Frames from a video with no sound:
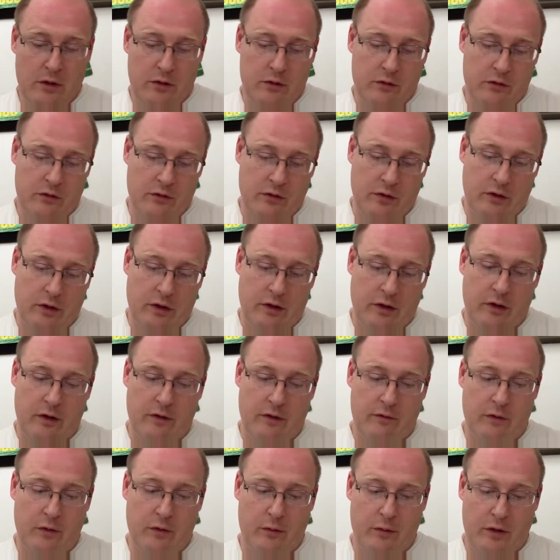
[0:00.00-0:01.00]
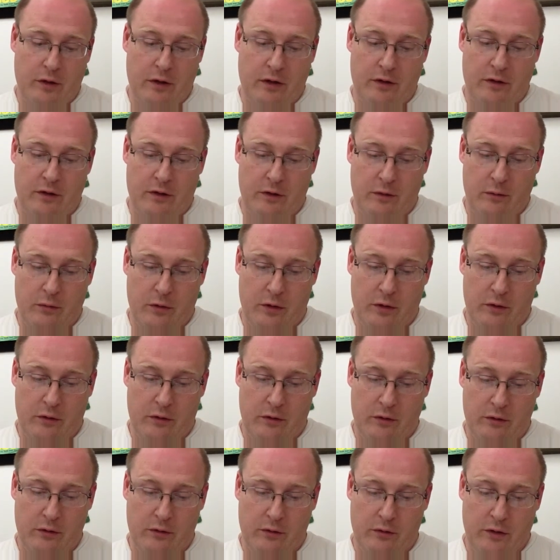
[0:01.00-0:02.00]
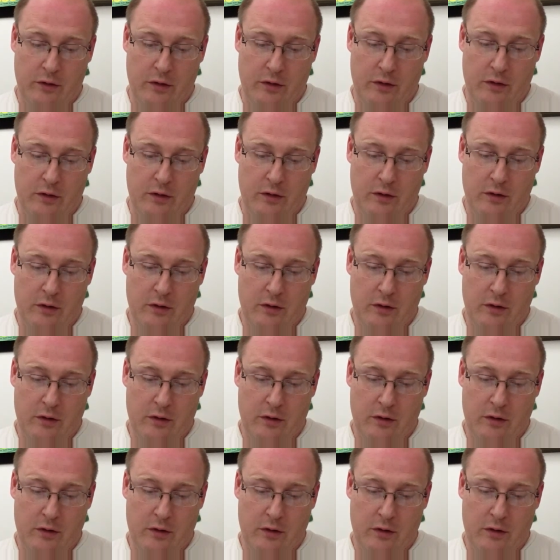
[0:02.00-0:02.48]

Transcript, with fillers: just to kind of give you an idea what it looks like.